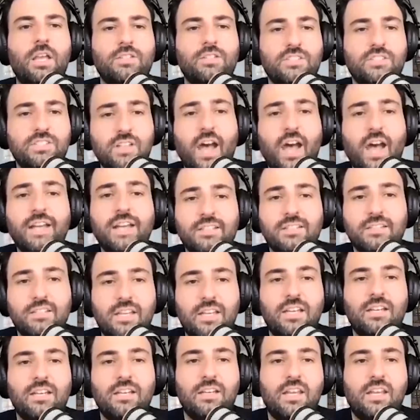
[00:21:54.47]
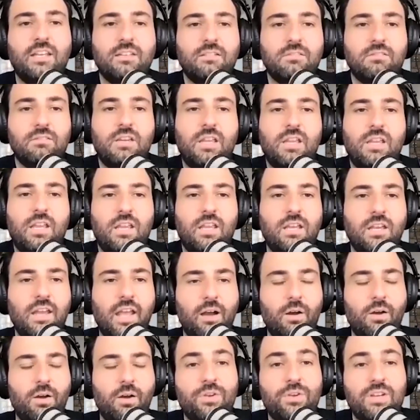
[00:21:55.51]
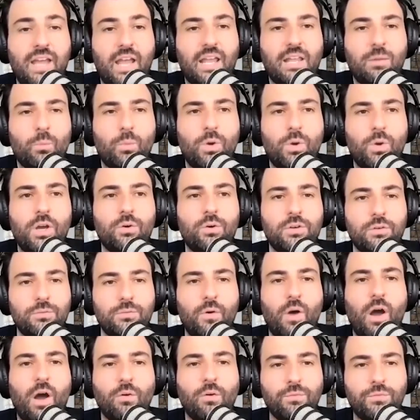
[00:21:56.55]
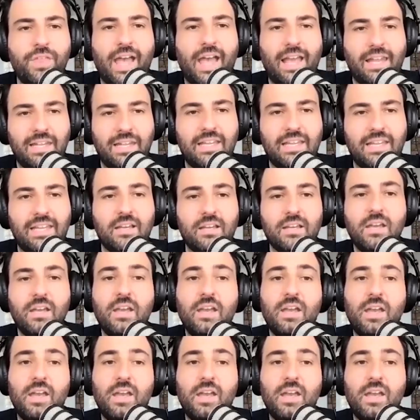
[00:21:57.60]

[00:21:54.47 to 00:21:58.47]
cited in our everyday world of that link.